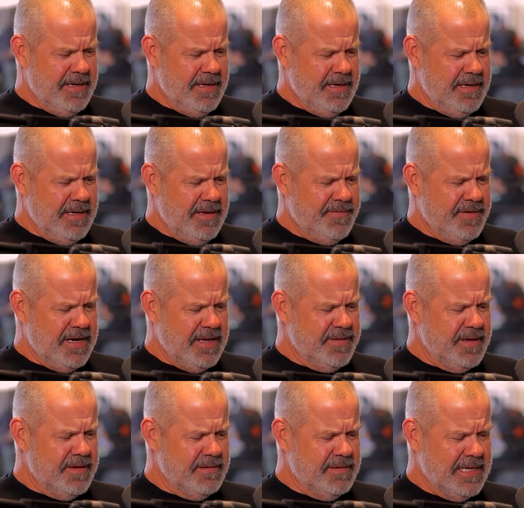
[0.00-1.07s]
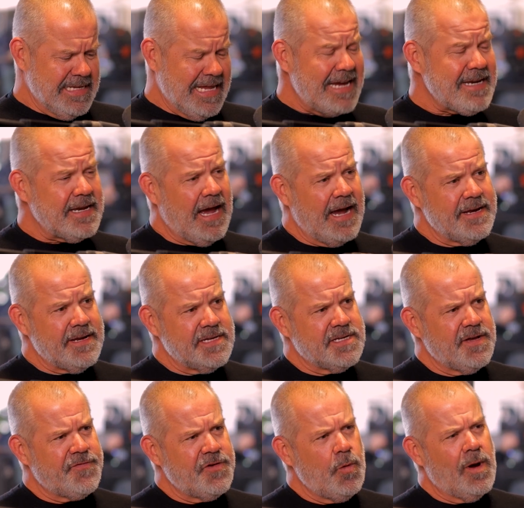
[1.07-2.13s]
even in the late 90s,
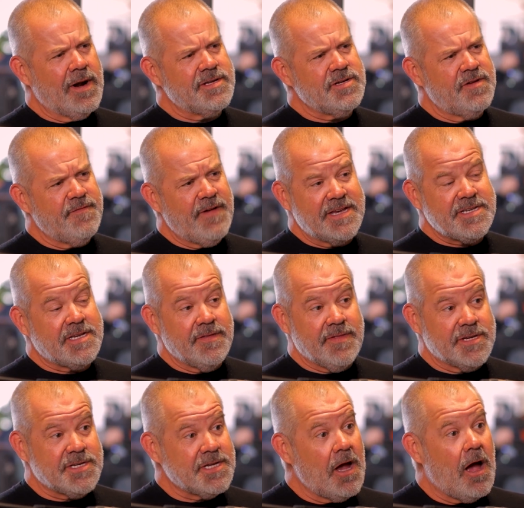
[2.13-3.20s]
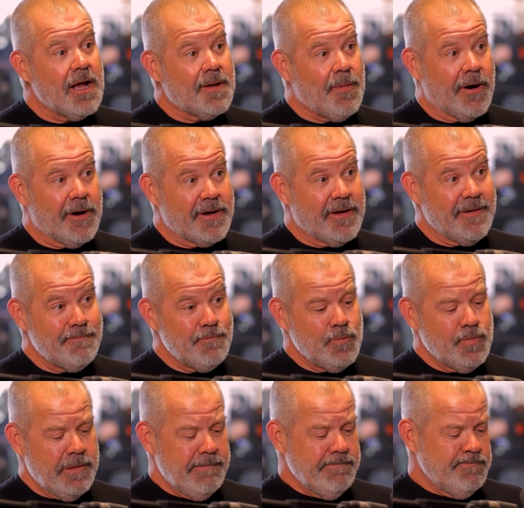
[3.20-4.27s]
if you wanted to invest in the stock market,
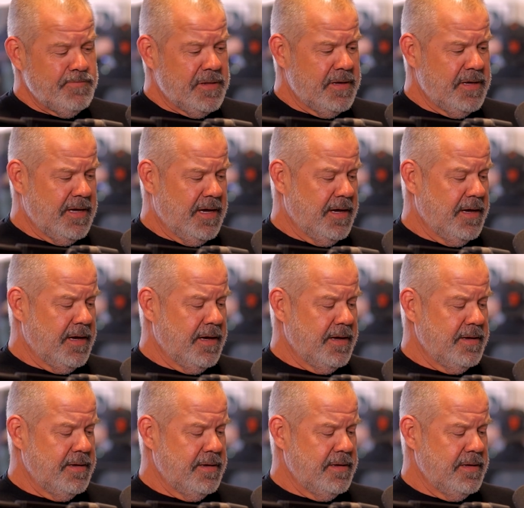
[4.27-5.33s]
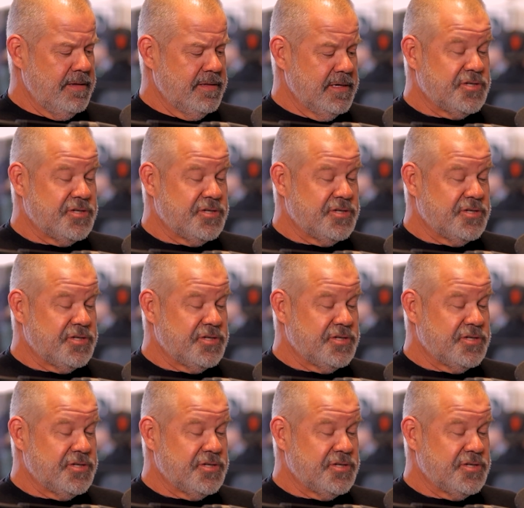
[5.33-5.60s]
the